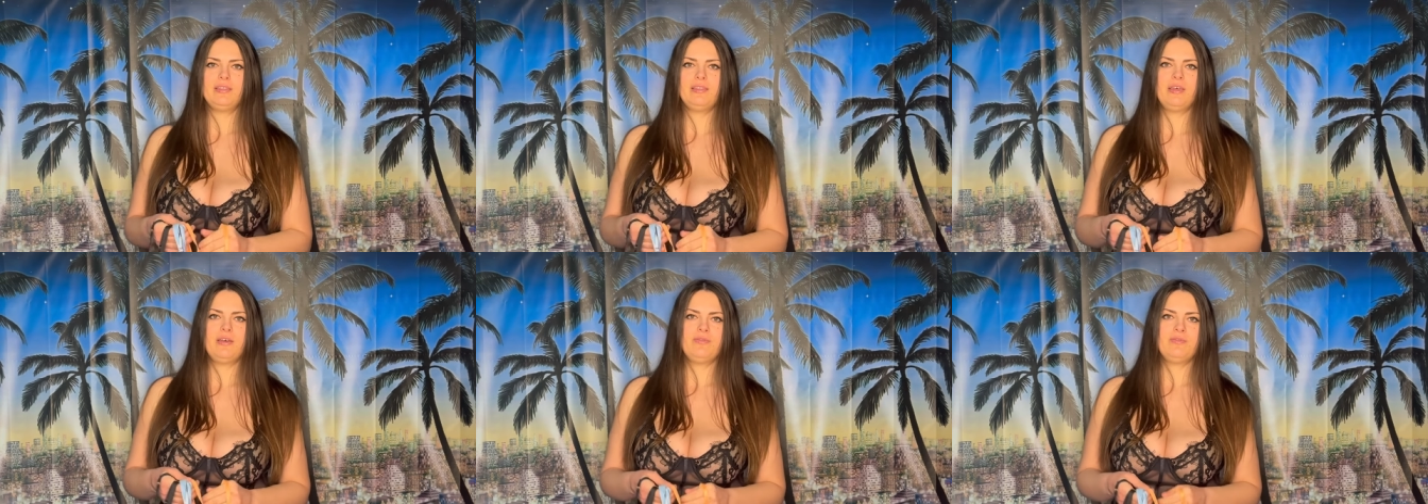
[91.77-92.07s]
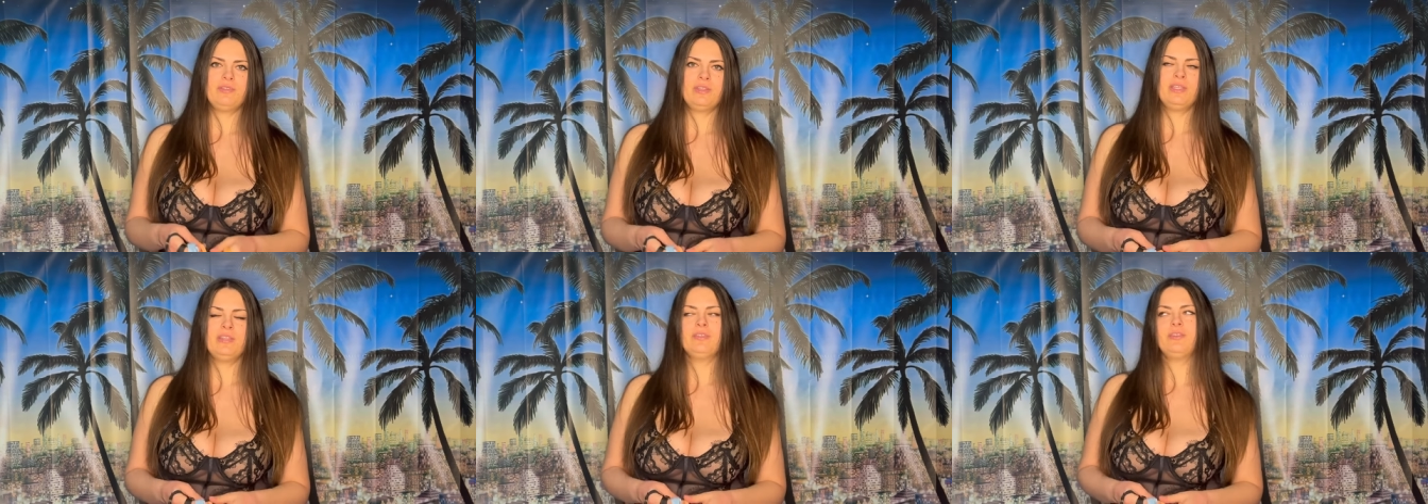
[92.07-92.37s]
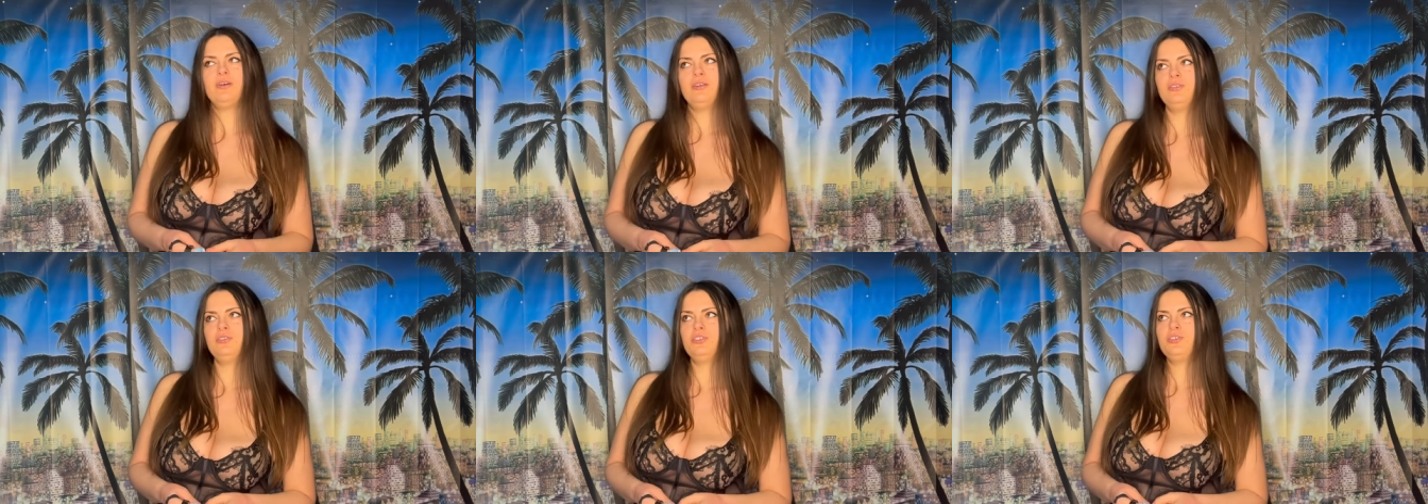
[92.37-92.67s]
lovely
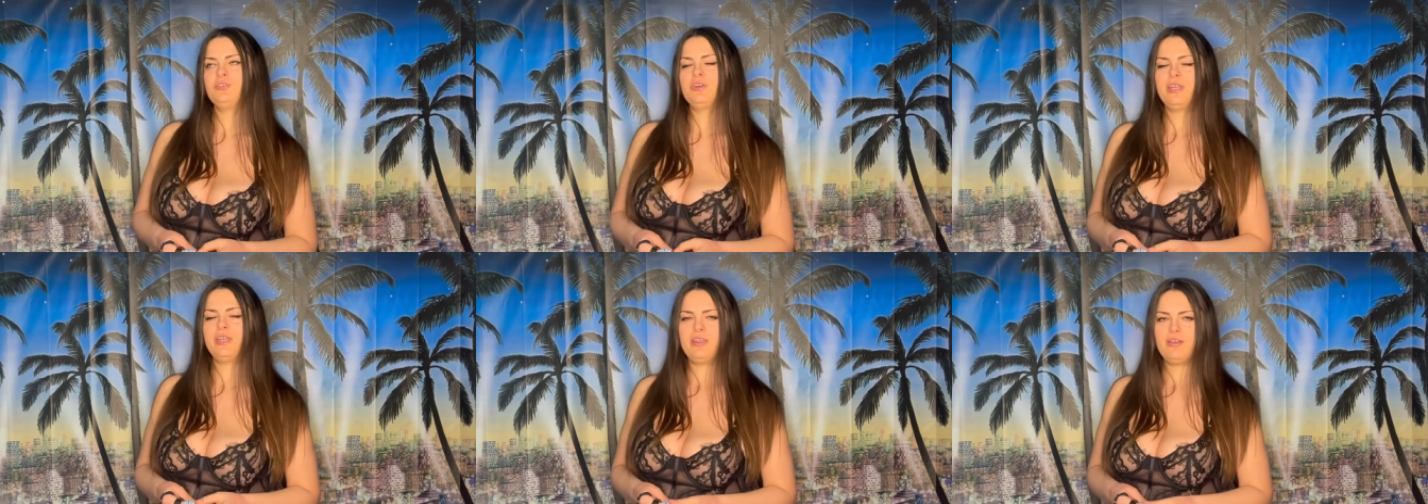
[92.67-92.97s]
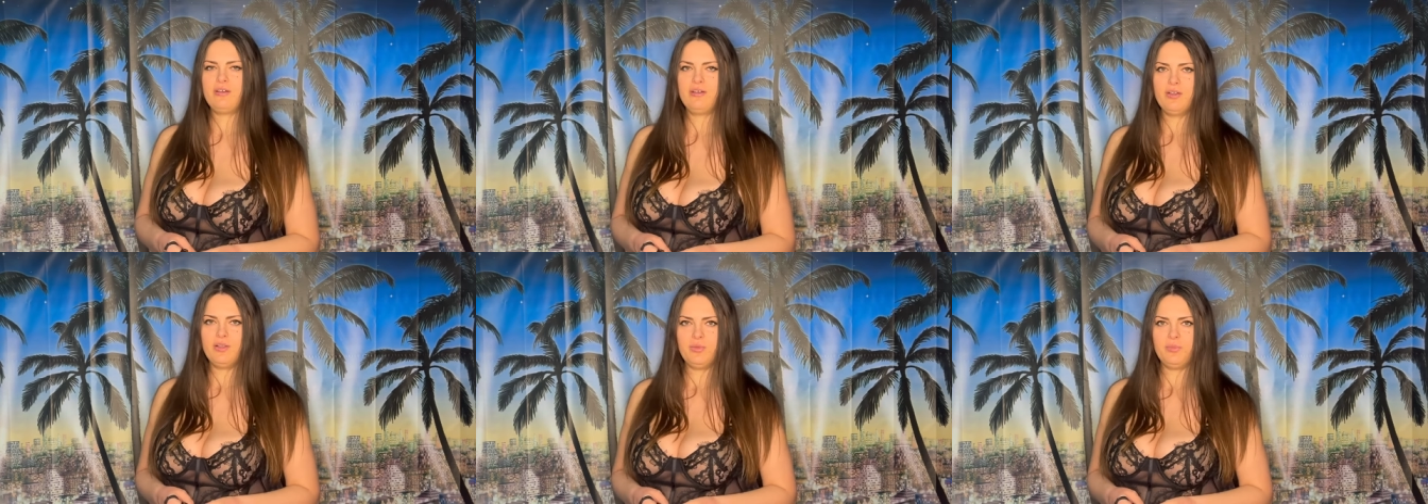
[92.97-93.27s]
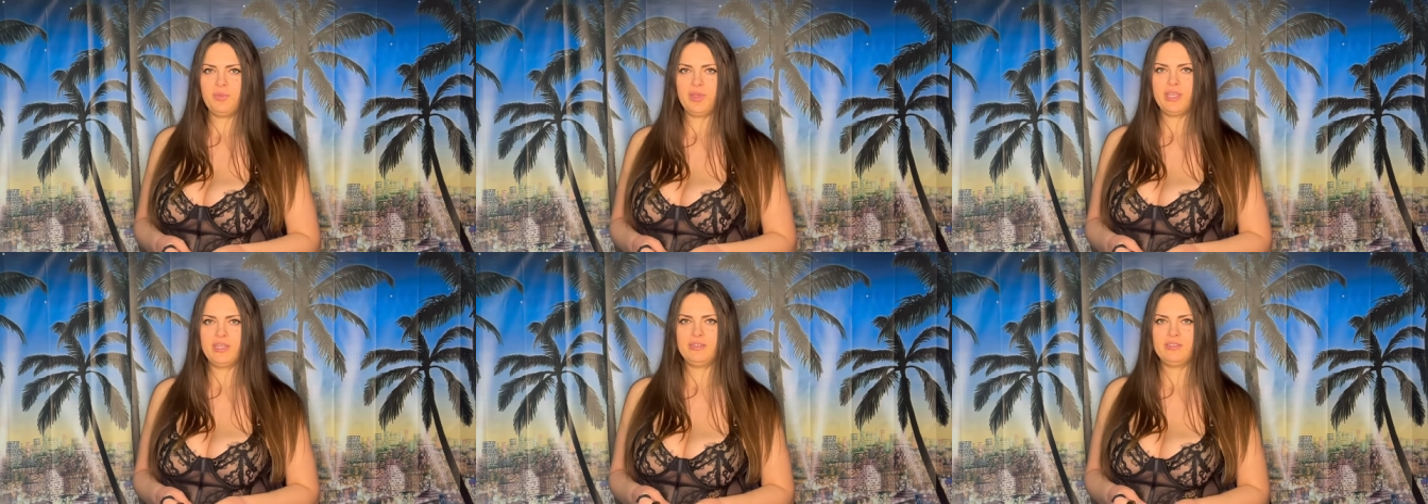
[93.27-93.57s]
lingerie haul
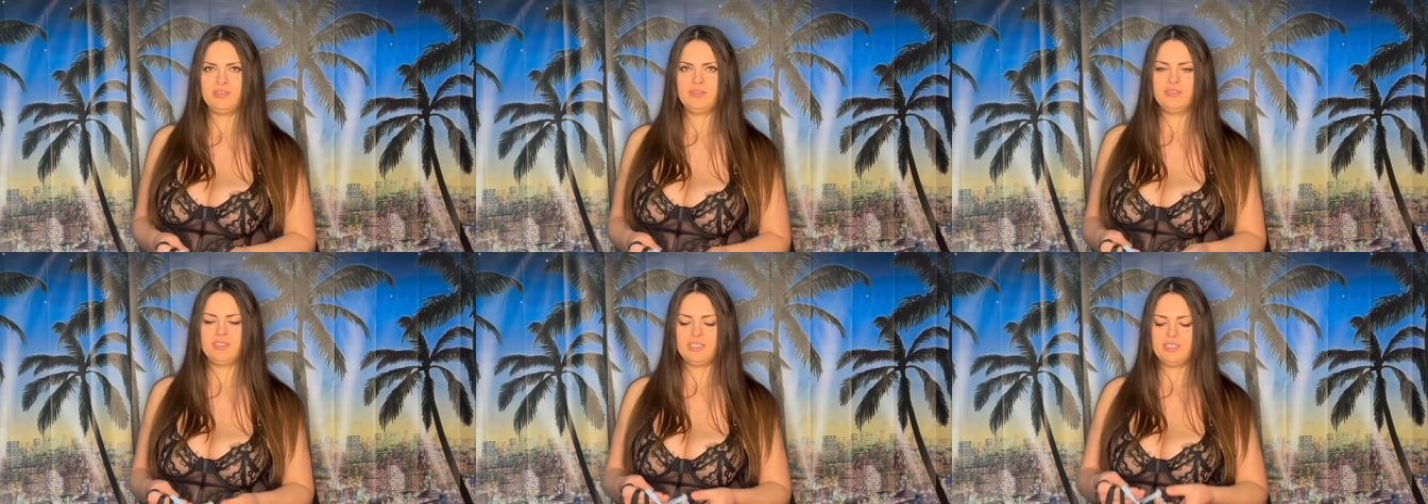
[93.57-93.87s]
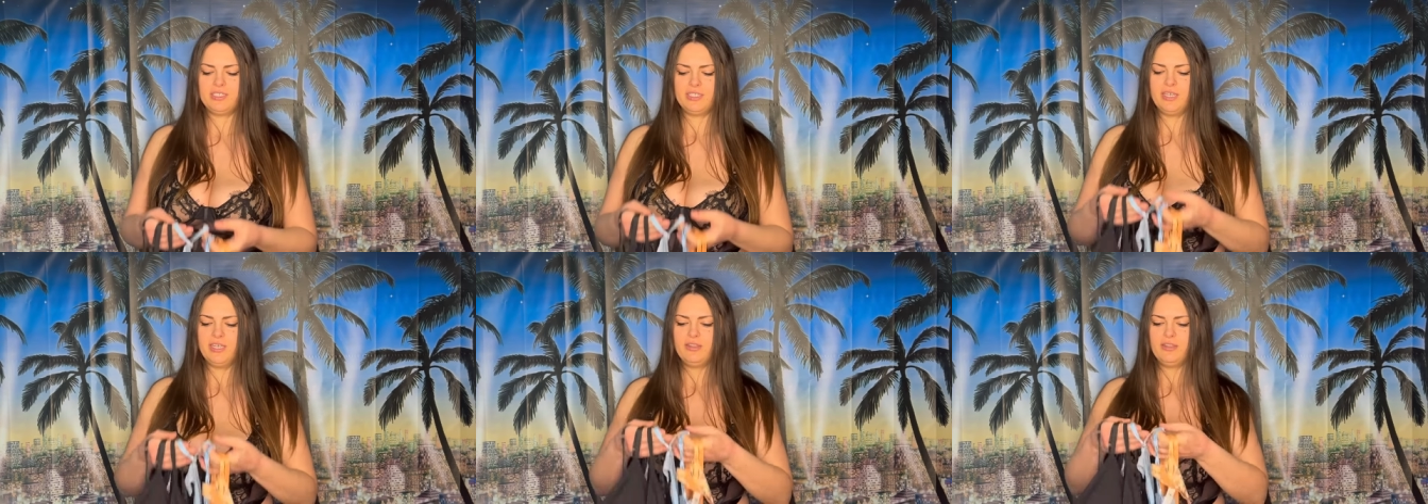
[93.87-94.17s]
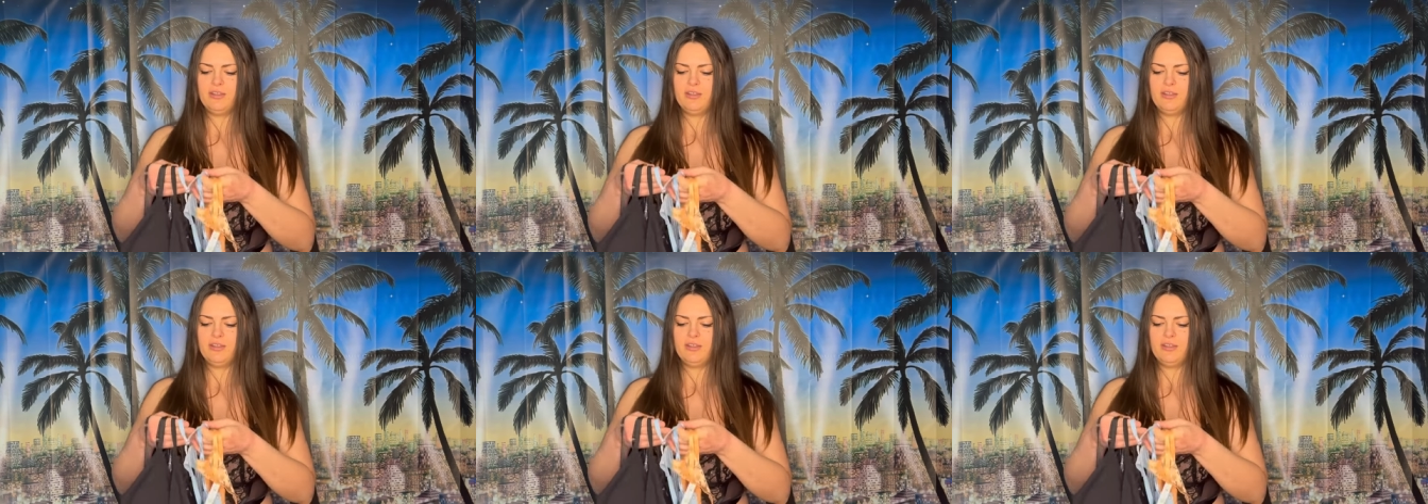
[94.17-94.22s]
by Nuditta